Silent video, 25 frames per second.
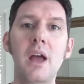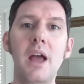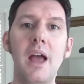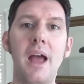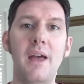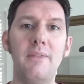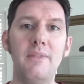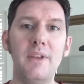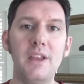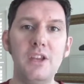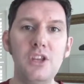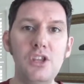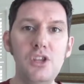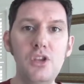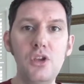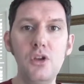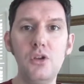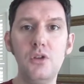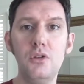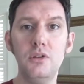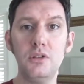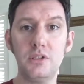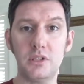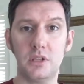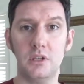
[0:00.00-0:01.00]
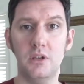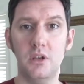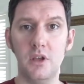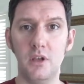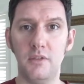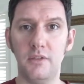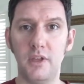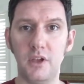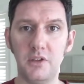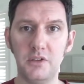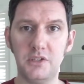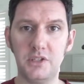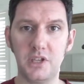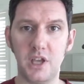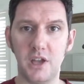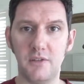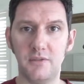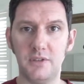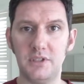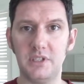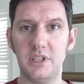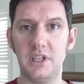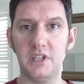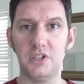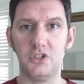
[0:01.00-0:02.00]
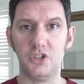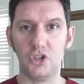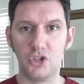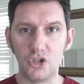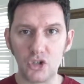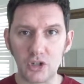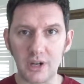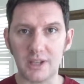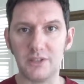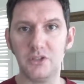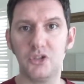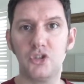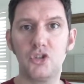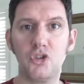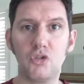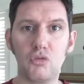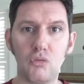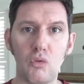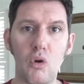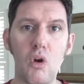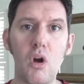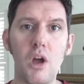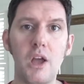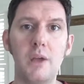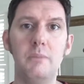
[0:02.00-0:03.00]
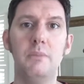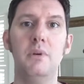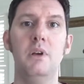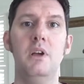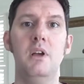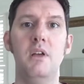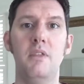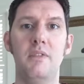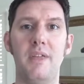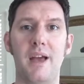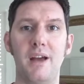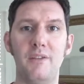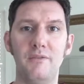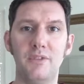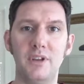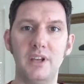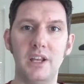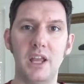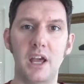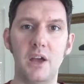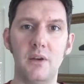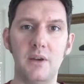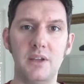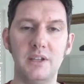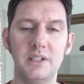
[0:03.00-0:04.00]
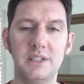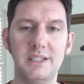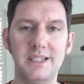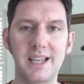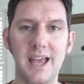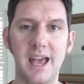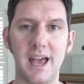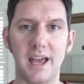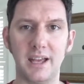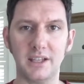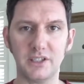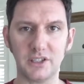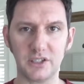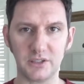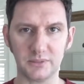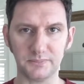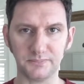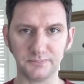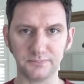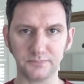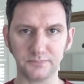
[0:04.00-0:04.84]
and then use those services to transcribe that video into text.